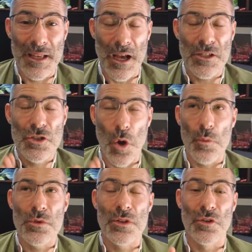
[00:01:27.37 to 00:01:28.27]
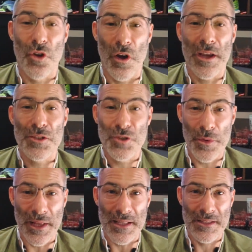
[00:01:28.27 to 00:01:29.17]
I don't like
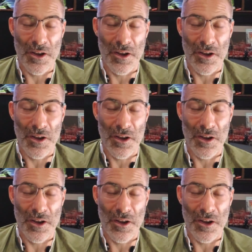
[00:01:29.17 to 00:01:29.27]
doing it.